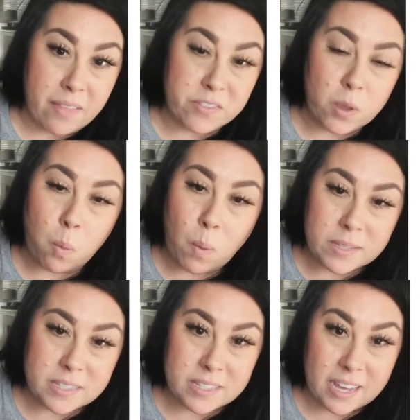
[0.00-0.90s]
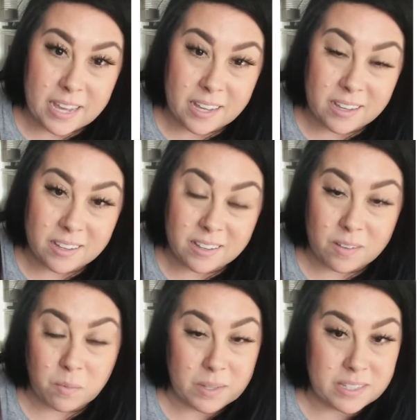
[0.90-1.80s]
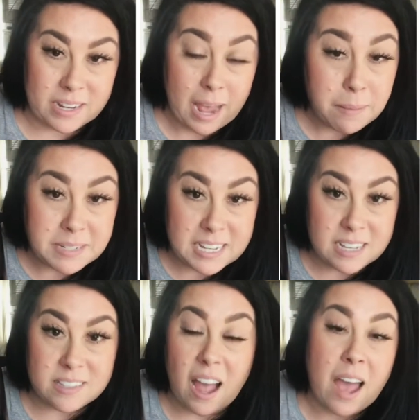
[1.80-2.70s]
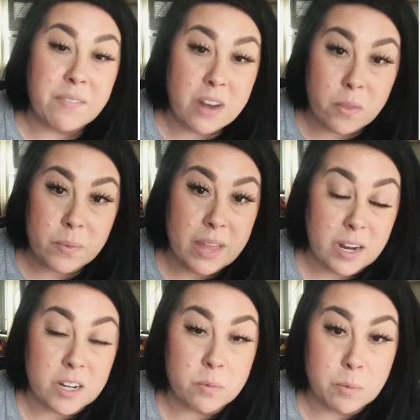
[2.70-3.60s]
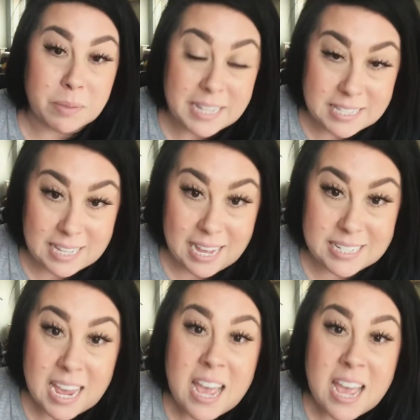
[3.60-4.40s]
So once it empties, I have another one that can replace it.